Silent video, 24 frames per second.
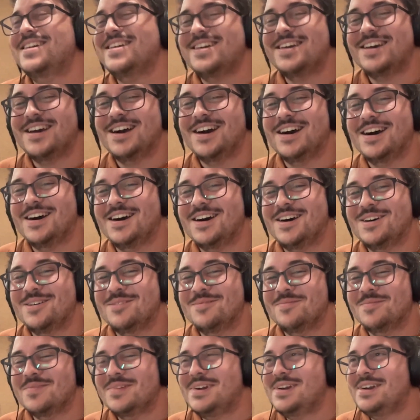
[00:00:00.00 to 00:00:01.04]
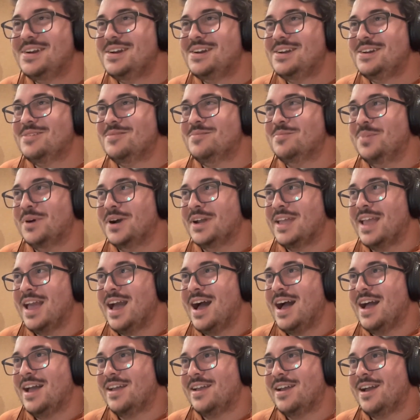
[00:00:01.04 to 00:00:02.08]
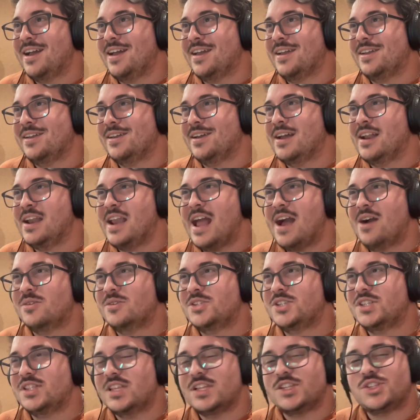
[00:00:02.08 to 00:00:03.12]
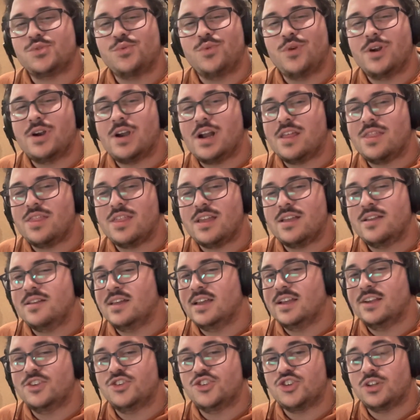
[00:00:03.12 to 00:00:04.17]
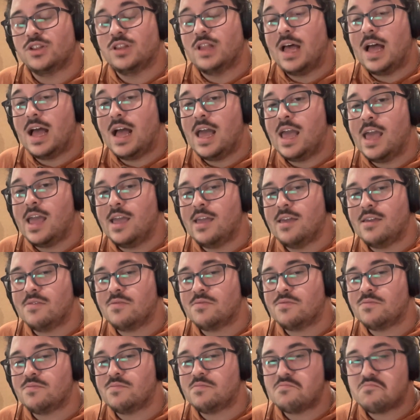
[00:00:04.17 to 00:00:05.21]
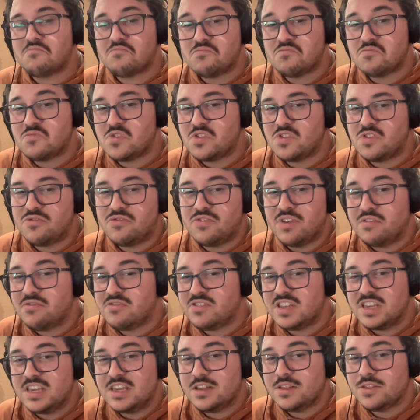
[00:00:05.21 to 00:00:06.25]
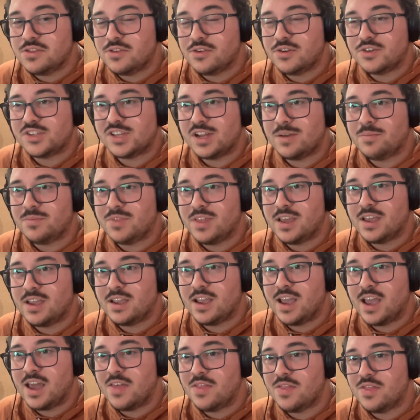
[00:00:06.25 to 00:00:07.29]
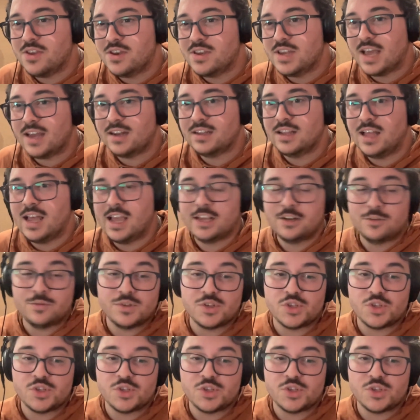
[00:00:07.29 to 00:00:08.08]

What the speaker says: um, but yeah, I announced this one, I think like July 15th or something, and the deadline was